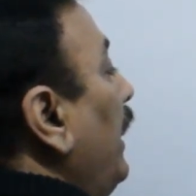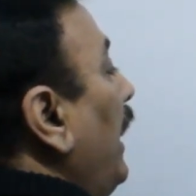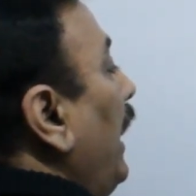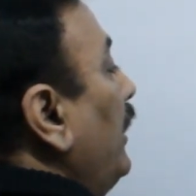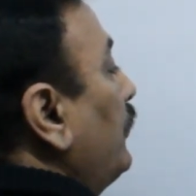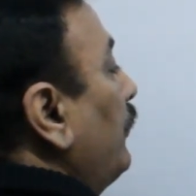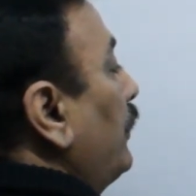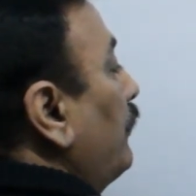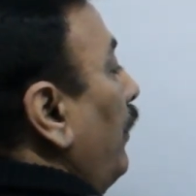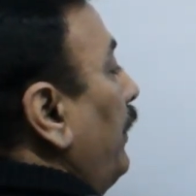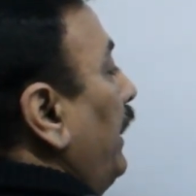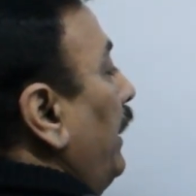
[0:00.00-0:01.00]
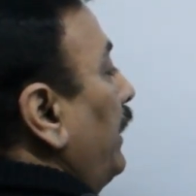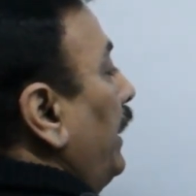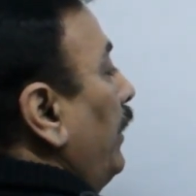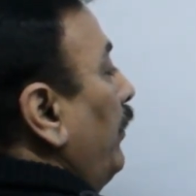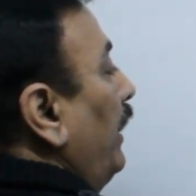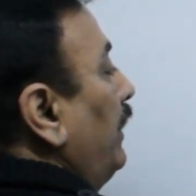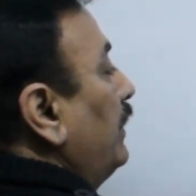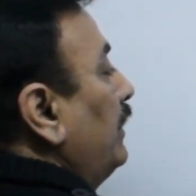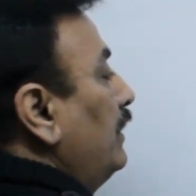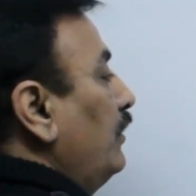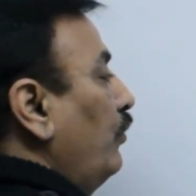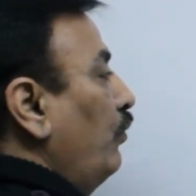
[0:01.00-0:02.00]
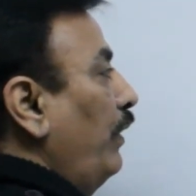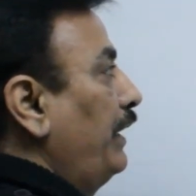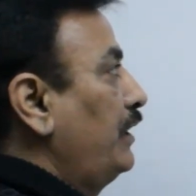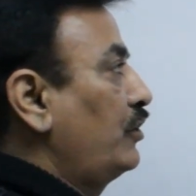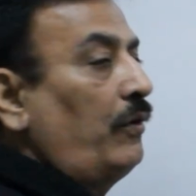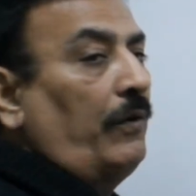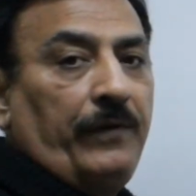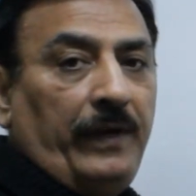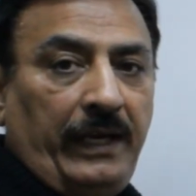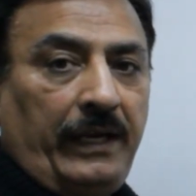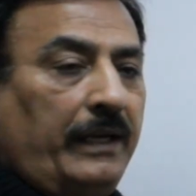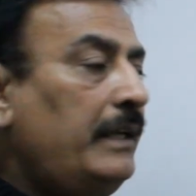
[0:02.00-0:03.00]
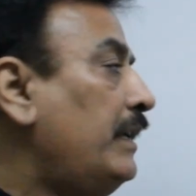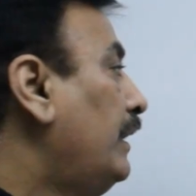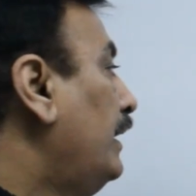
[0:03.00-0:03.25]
A dash, which will be nothing but twice of A.